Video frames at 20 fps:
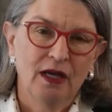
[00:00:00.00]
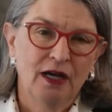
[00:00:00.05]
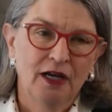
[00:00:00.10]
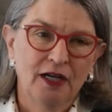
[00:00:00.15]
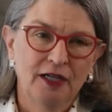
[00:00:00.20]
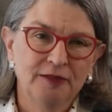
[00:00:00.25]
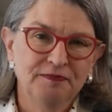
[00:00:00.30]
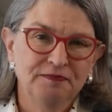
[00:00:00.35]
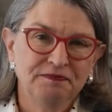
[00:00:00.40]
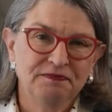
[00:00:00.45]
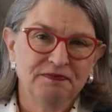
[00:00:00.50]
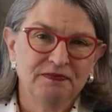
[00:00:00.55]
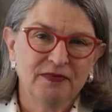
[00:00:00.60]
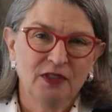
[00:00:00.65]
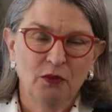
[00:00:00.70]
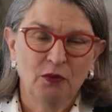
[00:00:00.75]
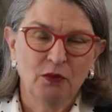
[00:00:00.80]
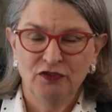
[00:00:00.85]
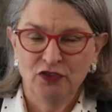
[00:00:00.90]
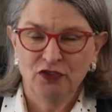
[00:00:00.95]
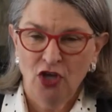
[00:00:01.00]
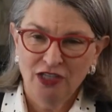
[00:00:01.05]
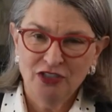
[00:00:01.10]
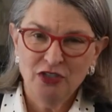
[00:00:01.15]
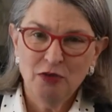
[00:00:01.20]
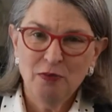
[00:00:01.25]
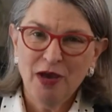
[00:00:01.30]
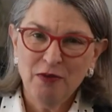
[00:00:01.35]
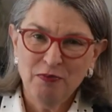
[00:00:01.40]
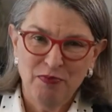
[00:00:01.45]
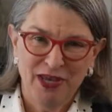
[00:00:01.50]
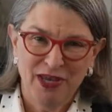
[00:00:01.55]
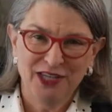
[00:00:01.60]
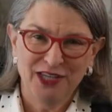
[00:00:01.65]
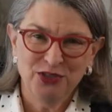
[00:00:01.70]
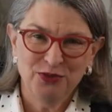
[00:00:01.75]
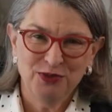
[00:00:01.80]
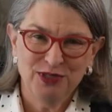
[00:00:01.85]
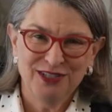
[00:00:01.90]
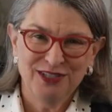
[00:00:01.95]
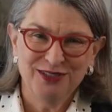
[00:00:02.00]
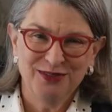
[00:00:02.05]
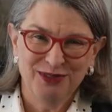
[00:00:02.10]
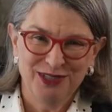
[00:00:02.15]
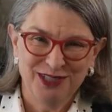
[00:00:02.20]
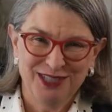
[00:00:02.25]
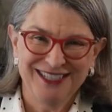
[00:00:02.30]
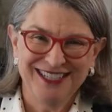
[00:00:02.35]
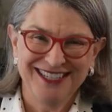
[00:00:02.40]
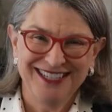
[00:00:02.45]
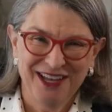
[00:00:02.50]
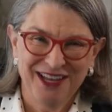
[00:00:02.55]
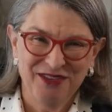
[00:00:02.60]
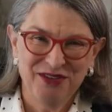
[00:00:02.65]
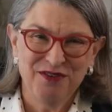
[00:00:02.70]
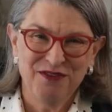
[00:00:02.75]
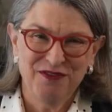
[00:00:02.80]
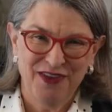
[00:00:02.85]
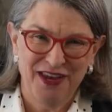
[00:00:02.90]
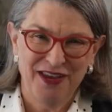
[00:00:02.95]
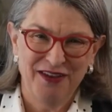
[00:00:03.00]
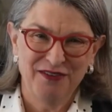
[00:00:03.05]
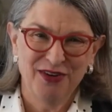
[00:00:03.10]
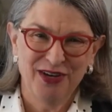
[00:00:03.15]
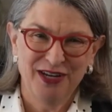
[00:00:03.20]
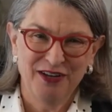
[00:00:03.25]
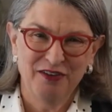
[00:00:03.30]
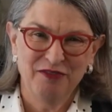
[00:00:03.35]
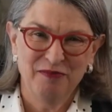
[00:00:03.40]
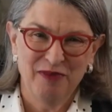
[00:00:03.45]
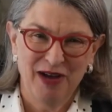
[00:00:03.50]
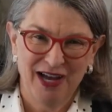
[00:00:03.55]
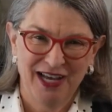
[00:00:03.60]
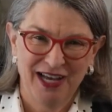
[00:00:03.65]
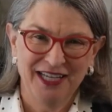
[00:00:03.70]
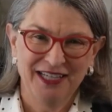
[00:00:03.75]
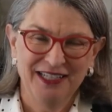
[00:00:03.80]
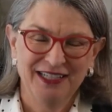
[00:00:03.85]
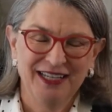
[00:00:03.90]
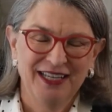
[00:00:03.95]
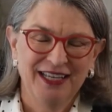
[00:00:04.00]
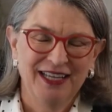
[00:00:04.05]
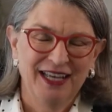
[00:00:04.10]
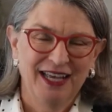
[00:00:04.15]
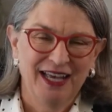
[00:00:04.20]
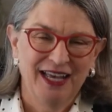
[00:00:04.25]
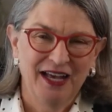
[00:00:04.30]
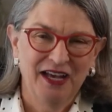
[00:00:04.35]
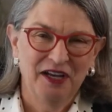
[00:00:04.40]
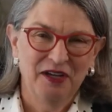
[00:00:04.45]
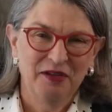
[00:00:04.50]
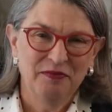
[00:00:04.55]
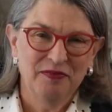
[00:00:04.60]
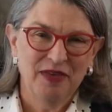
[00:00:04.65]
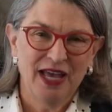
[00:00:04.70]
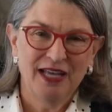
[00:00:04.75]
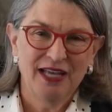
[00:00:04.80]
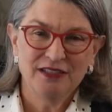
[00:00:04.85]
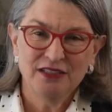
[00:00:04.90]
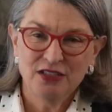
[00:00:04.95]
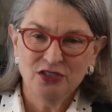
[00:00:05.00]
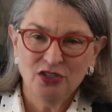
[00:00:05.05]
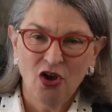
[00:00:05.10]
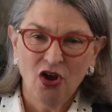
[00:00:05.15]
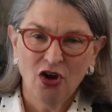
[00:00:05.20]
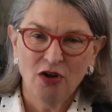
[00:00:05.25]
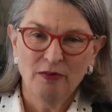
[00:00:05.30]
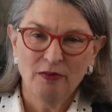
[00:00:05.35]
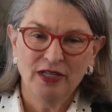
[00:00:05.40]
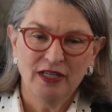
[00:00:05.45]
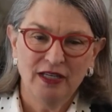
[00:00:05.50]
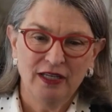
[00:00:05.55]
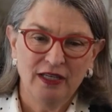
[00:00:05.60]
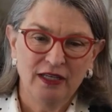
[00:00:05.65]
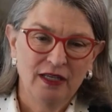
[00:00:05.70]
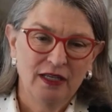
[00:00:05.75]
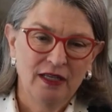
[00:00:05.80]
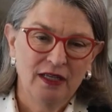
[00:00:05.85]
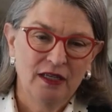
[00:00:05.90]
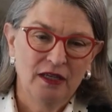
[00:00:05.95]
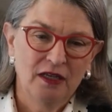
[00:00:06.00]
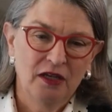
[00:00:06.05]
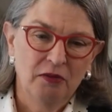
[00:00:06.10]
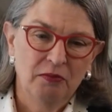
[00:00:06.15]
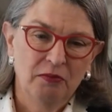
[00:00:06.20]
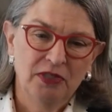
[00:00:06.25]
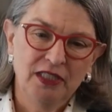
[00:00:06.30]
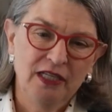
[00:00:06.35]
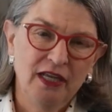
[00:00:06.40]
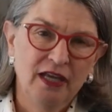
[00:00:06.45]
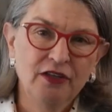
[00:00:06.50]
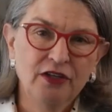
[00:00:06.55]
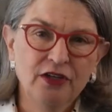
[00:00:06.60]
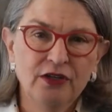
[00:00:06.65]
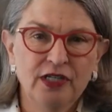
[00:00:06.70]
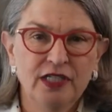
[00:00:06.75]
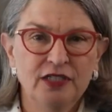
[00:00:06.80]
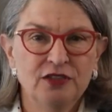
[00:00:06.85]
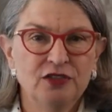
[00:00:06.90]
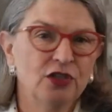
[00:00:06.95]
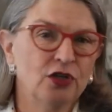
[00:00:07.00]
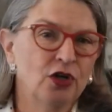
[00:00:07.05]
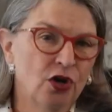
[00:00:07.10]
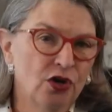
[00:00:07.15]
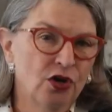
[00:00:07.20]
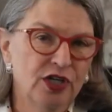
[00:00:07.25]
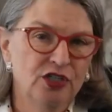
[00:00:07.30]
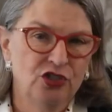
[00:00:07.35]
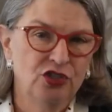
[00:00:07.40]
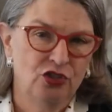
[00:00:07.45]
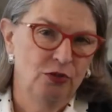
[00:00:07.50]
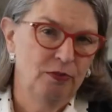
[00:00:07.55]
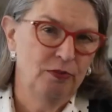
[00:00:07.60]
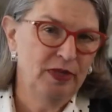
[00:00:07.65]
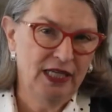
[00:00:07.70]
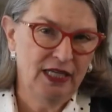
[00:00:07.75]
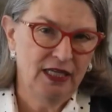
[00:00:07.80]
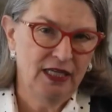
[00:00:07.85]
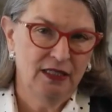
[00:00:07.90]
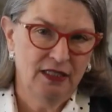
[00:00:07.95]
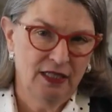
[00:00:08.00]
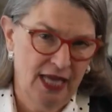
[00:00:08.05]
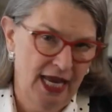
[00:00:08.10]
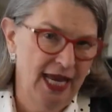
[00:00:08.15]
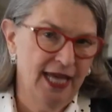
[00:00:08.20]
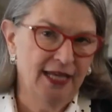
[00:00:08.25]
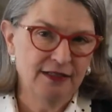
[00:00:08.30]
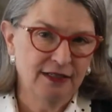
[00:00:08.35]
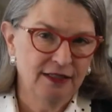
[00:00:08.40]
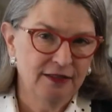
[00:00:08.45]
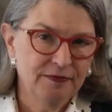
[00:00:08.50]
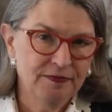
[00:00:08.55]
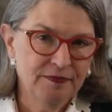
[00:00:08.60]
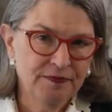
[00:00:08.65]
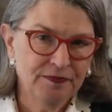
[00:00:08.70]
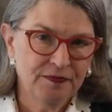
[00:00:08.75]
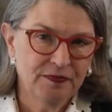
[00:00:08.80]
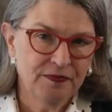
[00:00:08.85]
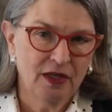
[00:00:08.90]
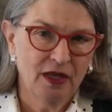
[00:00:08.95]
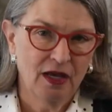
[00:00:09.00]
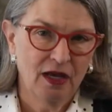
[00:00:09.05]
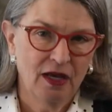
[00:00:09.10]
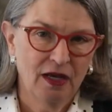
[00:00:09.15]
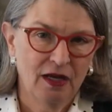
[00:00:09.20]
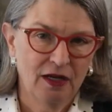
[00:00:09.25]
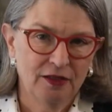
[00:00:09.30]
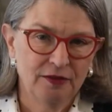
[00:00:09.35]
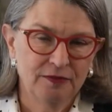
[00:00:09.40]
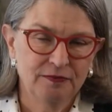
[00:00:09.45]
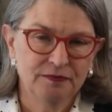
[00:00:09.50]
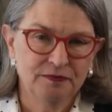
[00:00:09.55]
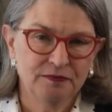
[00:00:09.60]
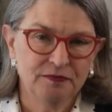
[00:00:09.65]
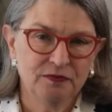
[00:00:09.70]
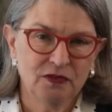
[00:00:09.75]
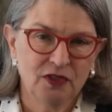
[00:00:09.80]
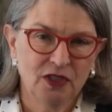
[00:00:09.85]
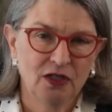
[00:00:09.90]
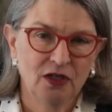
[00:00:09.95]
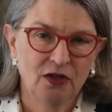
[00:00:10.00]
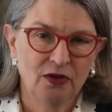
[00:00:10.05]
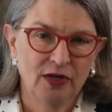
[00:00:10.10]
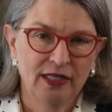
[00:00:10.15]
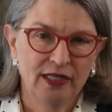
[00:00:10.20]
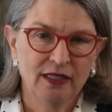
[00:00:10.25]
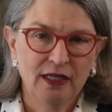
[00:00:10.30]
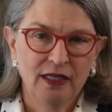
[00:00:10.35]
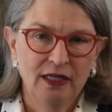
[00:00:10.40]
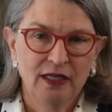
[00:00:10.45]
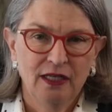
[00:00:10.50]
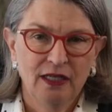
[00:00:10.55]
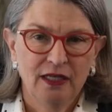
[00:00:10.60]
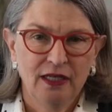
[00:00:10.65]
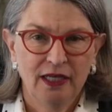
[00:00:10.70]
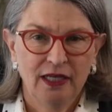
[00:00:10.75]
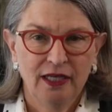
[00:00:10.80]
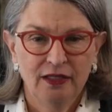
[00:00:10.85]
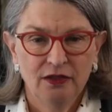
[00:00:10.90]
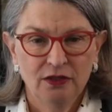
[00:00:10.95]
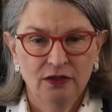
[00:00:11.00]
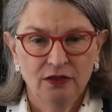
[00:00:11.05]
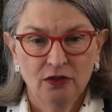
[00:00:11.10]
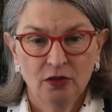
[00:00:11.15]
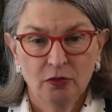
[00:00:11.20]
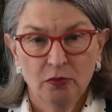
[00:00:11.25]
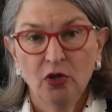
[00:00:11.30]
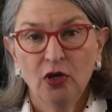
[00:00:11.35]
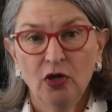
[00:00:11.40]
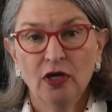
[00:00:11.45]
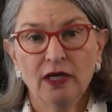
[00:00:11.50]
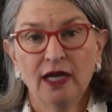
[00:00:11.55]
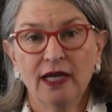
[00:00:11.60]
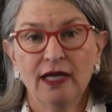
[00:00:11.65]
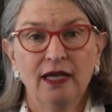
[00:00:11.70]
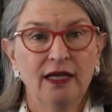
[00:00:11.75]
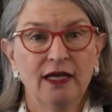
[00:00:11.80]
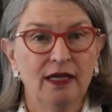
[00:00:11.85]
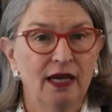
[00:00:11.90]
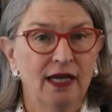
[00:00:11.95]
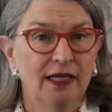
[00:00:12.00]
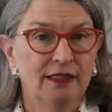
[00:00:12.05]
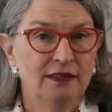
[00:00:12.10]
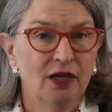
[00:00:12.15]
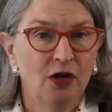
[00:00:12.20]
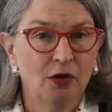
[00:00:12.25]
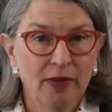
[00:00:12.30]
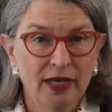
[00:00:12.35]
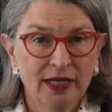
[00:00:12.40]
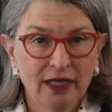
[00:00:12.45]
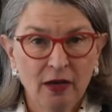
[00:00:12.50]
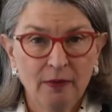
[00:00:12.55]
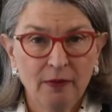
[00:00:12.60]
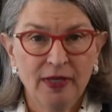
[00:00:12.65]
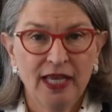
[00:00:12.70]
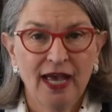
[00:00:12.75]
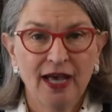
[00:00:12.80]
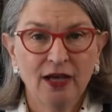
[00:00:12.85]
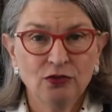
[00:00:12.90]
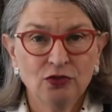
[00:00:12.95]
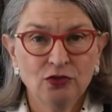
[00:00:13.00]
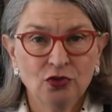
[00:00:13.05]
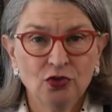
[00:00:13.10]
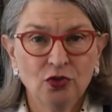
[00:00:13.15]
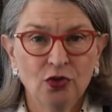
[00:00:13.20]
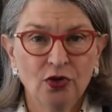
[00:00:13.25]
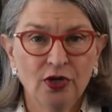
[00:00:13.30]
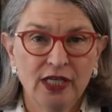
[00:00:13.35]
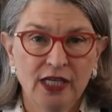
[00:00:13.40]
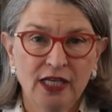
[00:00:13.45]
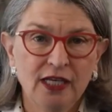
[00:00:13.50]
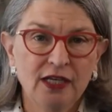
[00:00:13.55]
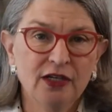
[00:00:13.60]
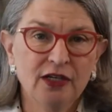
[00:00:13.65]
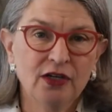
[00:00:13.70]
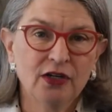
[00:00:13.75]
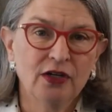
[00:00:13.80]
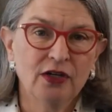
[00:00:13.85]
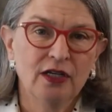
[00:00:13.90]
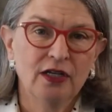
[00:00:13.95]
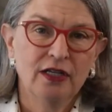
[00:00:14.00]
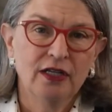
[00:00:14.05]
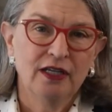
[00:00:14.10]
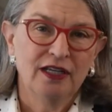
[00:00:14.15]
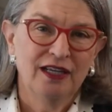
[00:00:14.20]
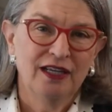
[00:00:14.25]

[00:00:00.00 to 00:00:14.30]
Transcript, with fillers: Um, we've talked about pitch, which is, which is another favorite of mine, um, as is harmony. But the other is the courage to be candid. Um, you know, and in the book, I, I tell my coming out story here.